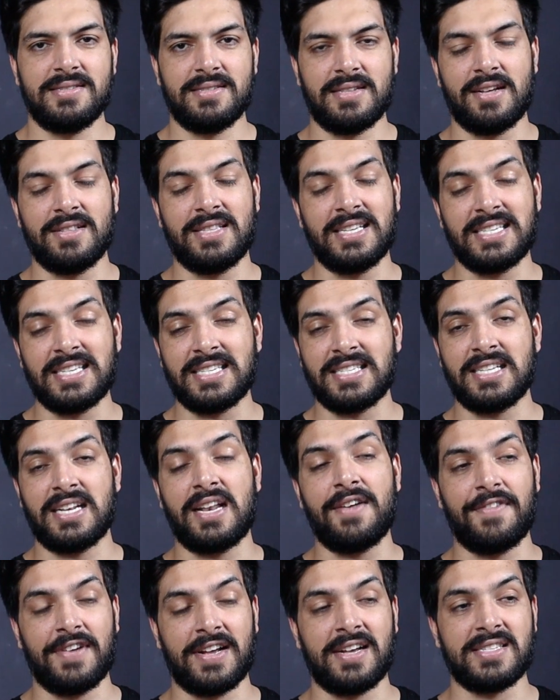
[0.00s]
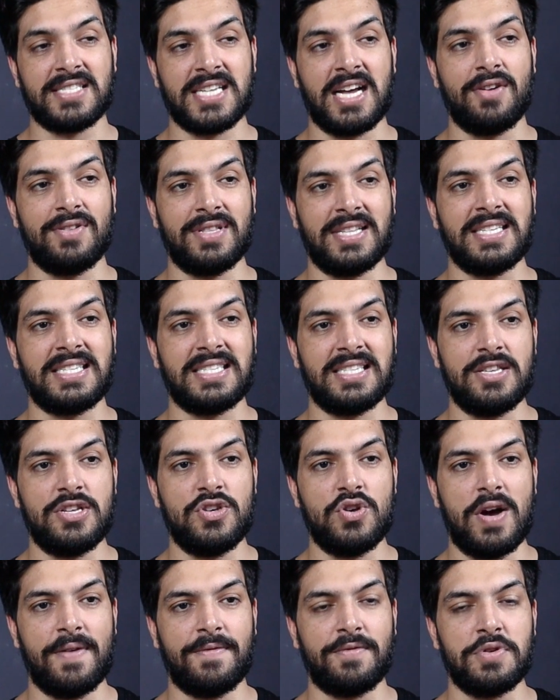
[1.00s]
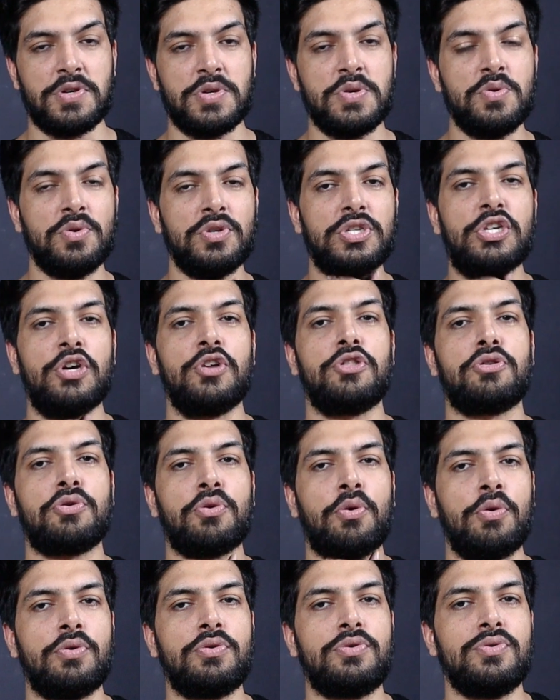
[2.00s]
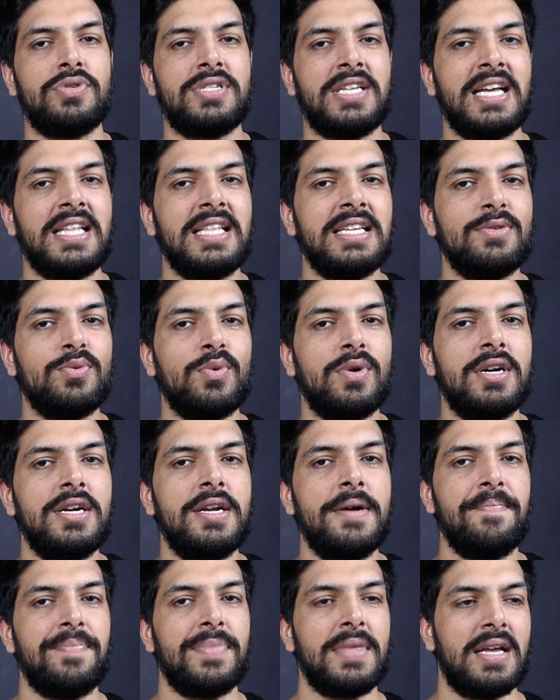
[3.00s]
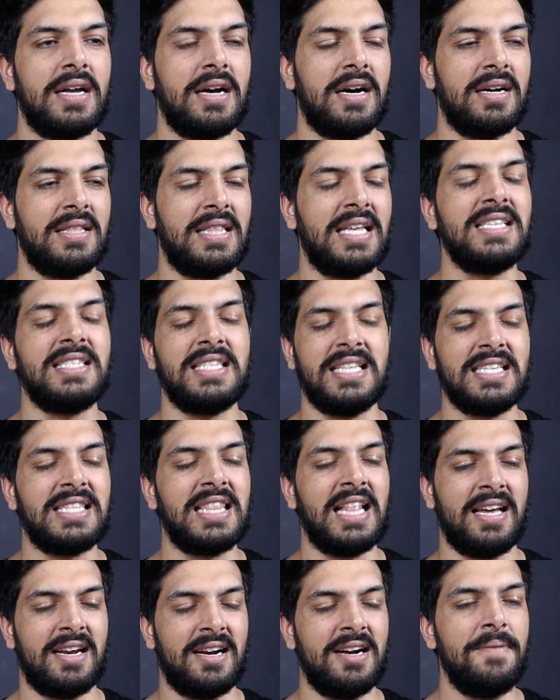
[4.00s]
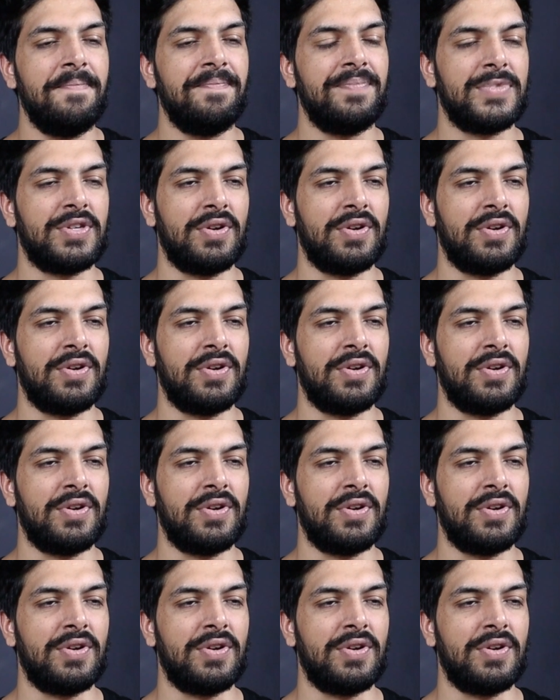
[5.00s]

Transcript: Now this is the difficult sound. This you have to use your throat to say this word, this letter.